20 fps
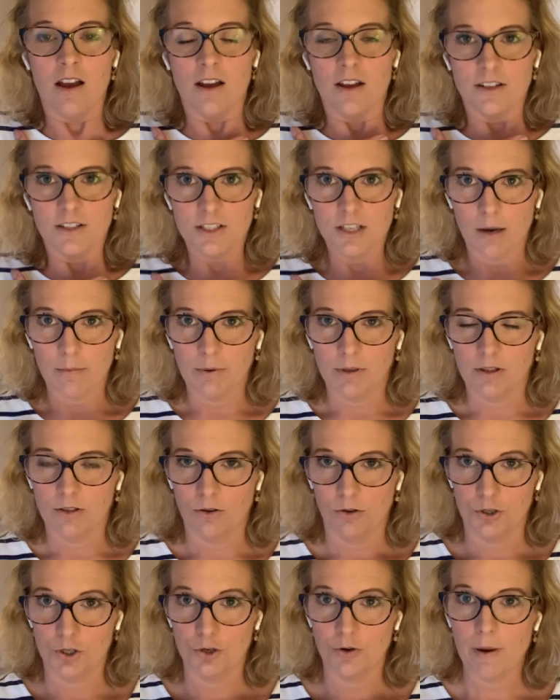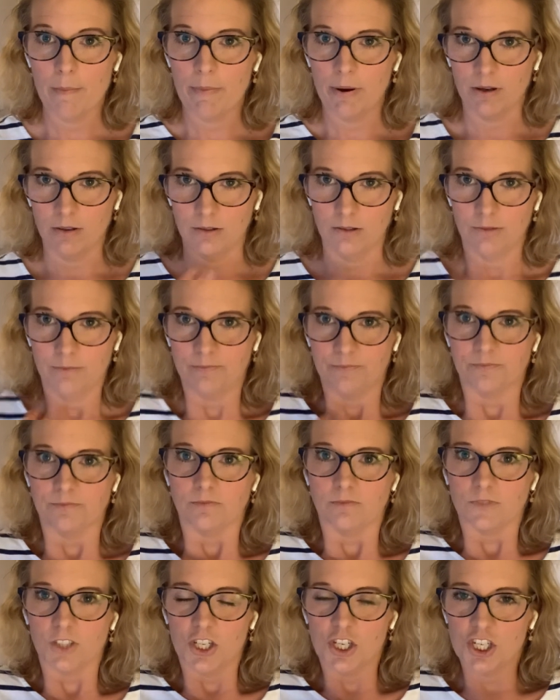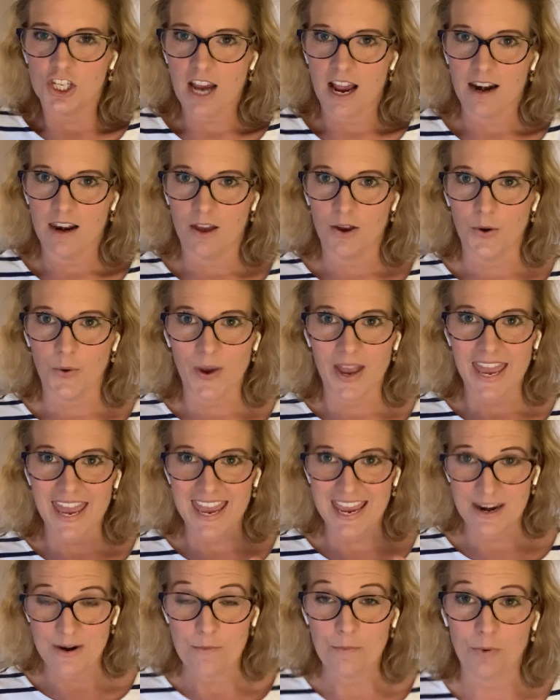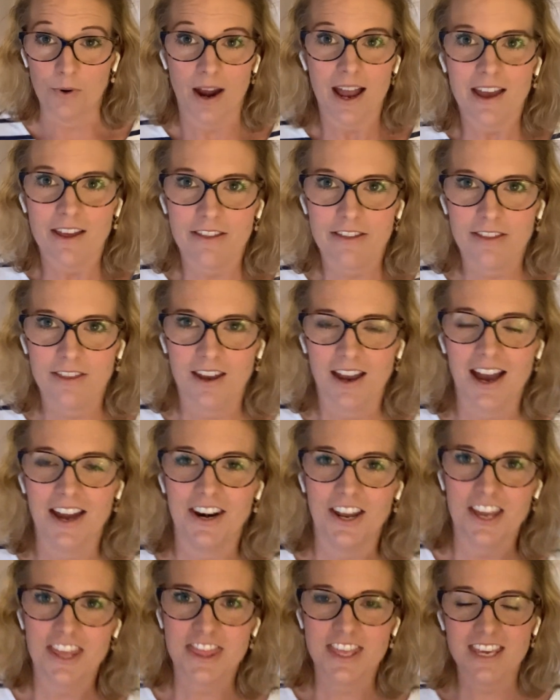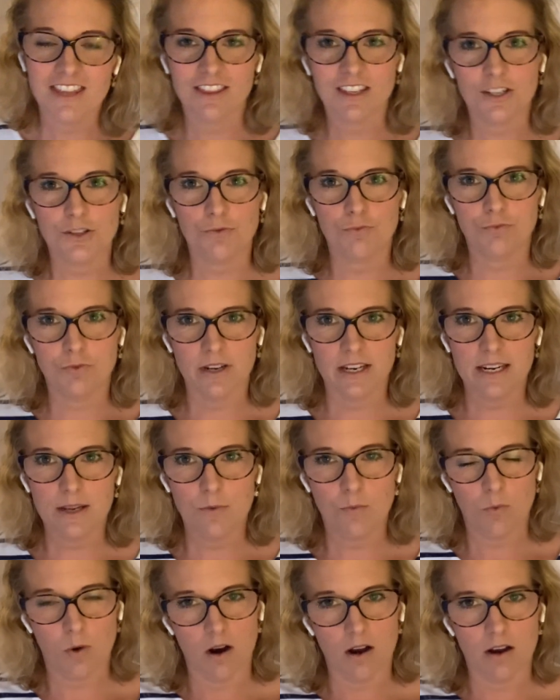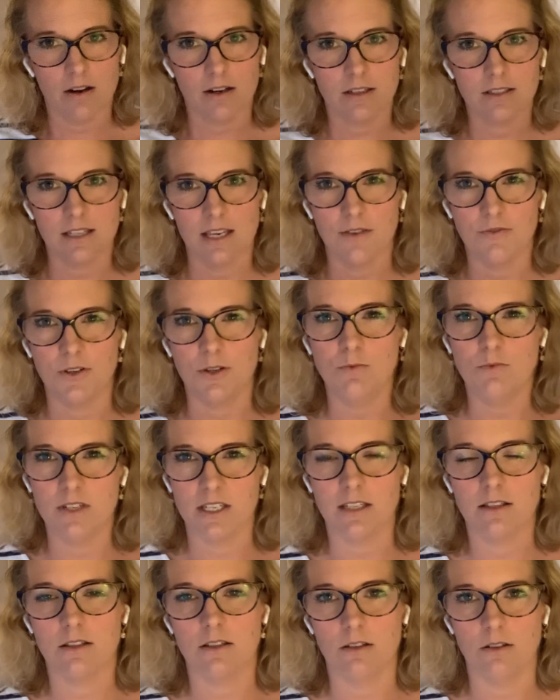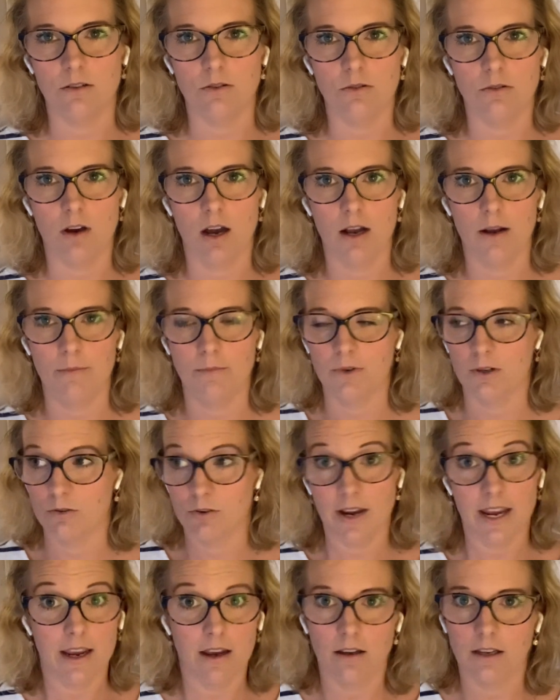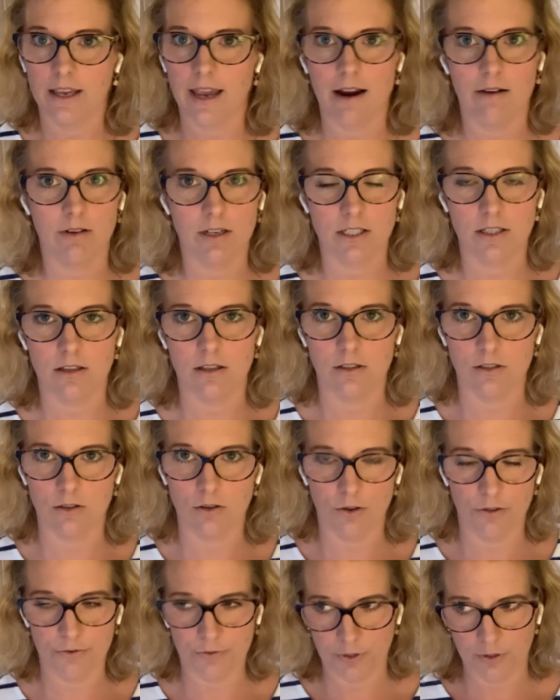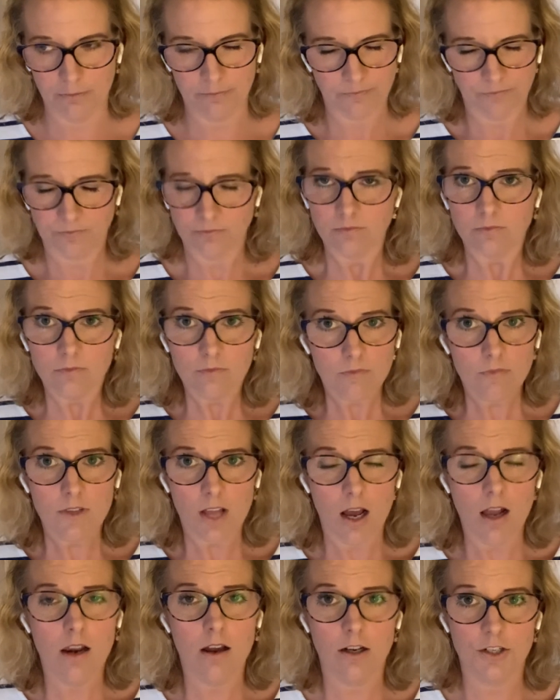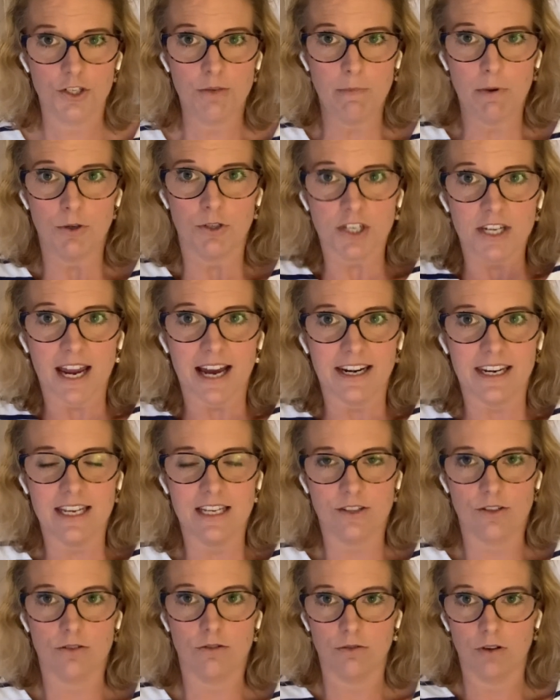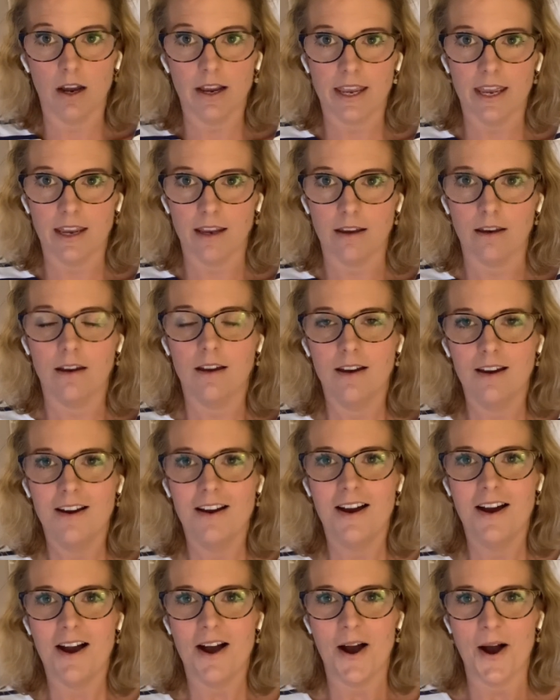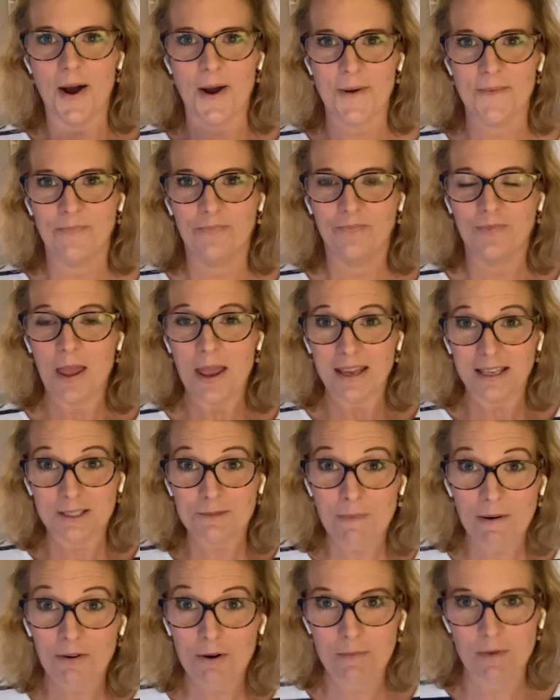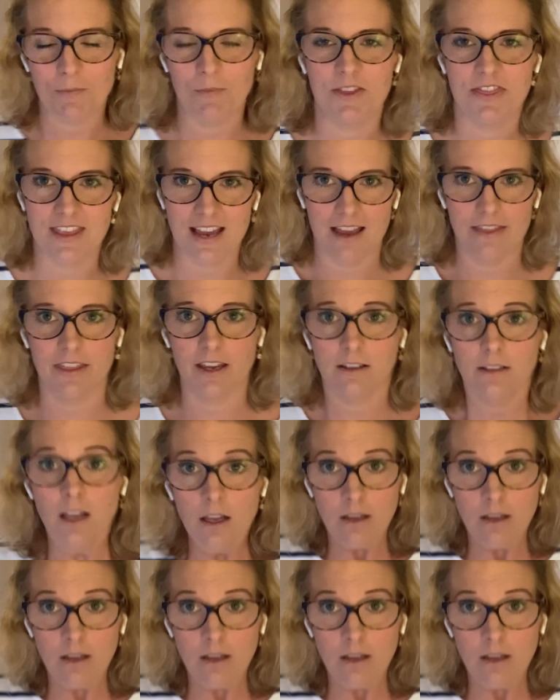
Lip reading: double or triple shallow in-breath. And I think this really works if you need to create a character that's gone through a large emotion and is crying. Experiment with that